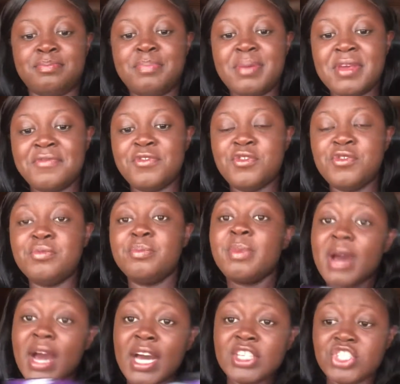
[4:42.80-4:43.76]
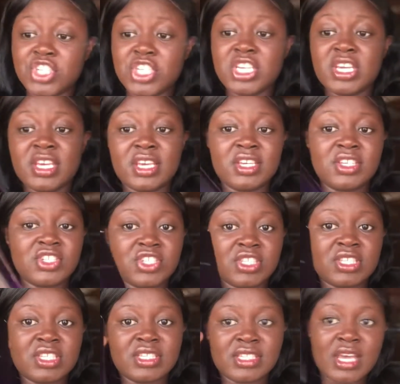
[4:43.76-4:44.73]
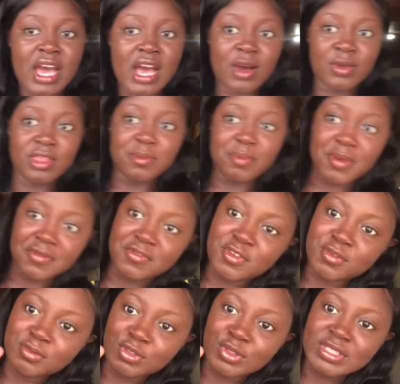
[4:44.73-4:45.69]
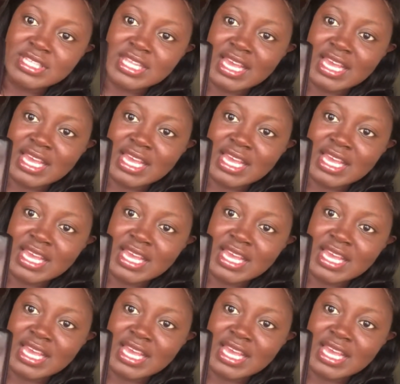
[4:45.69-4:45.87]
Perfume by GH. This is how the perfume looks